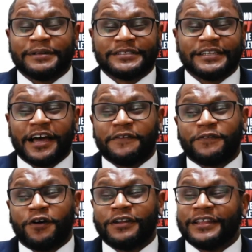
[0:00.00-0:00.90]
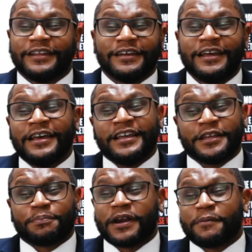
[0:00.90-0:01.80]
Do y'all fall in the your
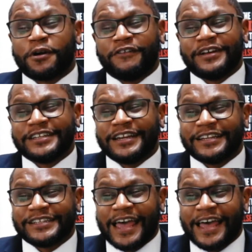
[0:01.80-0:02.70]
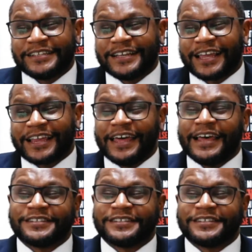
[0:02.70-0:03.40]
primary resident is an asset class,